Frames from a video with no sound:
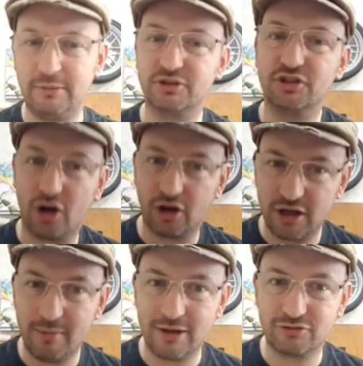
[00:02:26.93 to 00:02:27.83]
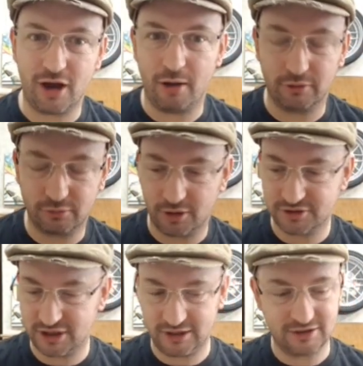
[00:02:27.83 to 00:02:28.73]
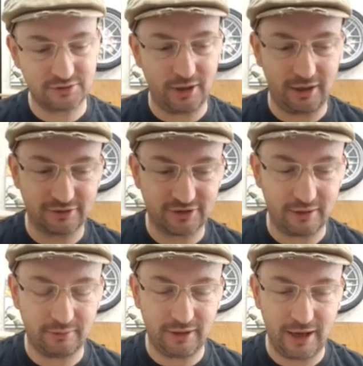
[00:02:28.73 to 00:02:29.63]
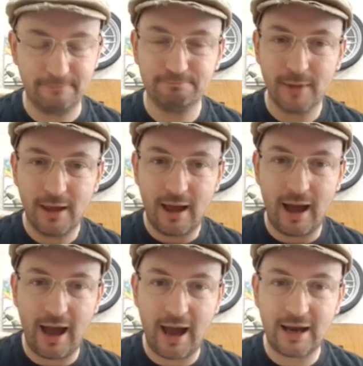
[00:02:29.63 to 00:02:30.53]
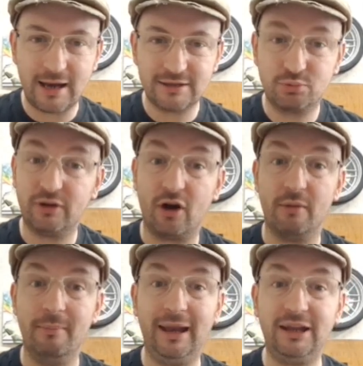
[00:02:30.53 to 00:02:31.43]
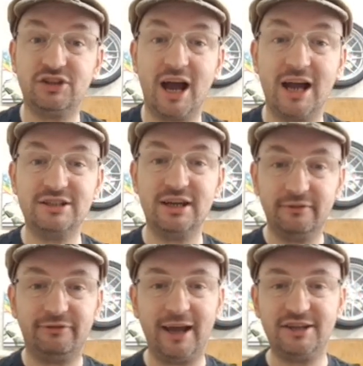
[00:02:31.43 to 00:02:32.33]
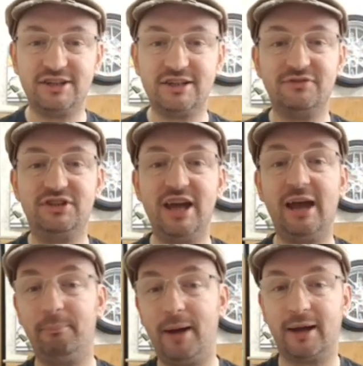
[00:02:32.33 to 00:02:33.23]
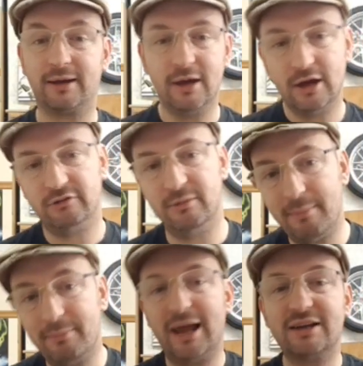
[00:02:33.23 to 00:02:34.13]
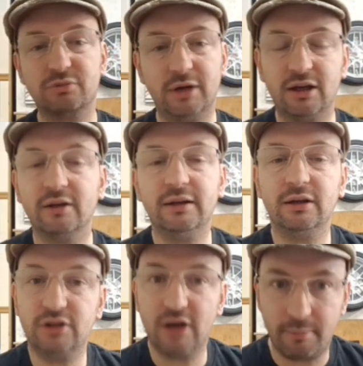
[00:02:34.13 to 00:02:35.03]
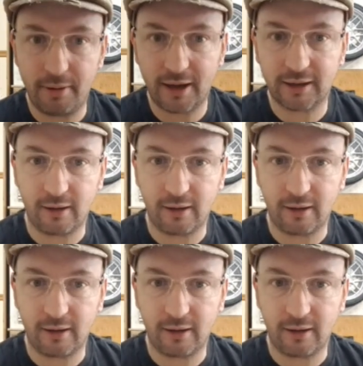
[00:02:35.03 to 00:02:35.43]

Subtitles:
it was a documentary I was watching as well, so yeah. And we got the many changing faces of Jetpack. Remember last week I did a Jetpack